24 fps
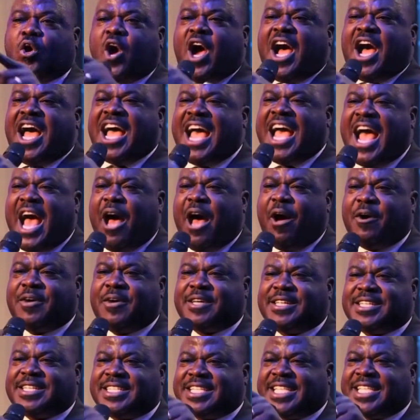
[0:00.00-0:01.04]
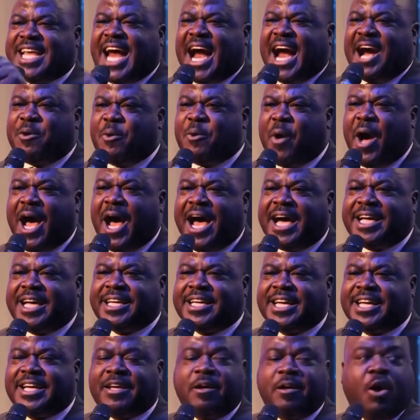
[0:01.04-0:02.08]
someone tells you what
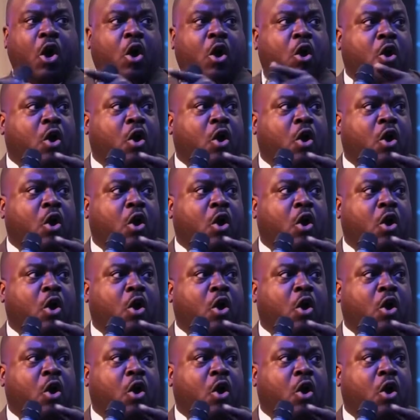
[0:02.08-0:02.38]
to do,